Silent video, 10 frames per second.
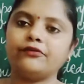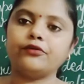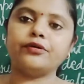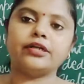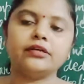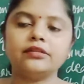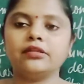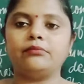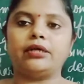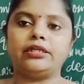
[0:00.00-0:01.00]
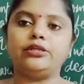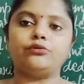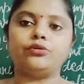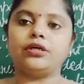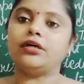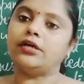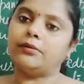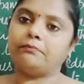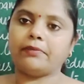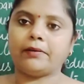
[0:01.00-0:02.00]
to return the money to the
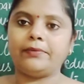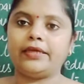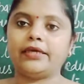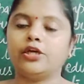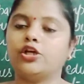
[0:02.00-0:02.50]
public.